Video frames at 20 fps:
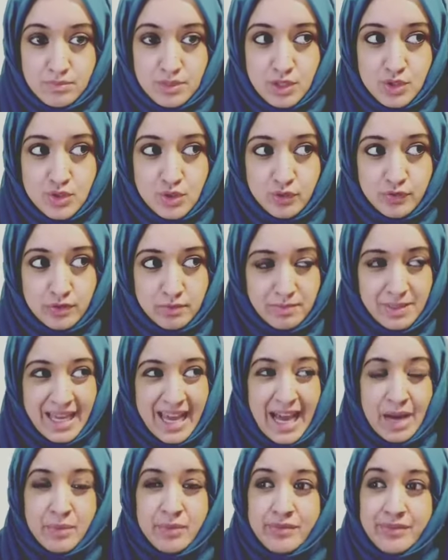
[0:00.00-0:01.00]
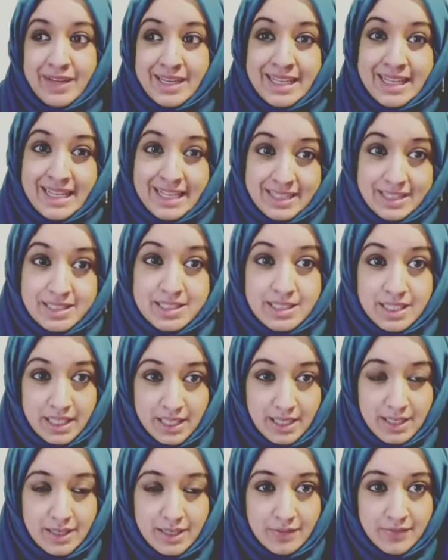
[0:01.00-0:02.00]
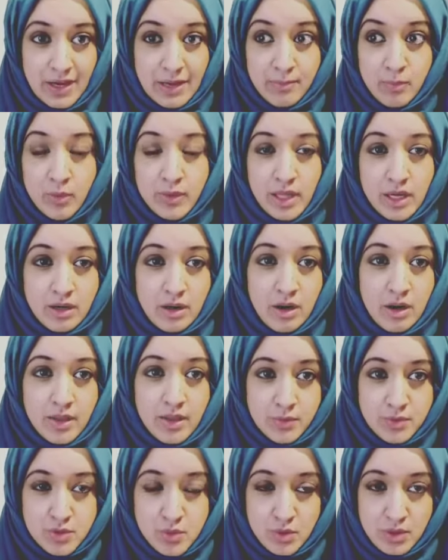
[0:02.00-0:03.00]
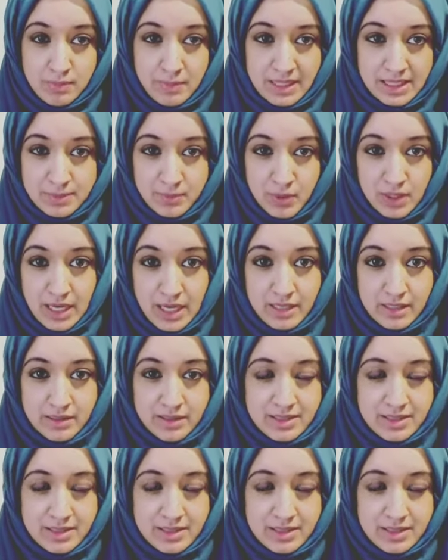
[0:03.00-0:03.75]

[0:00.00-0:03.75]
So for me, I would feel guilty. If I bought that car that was 20 miles per gallon,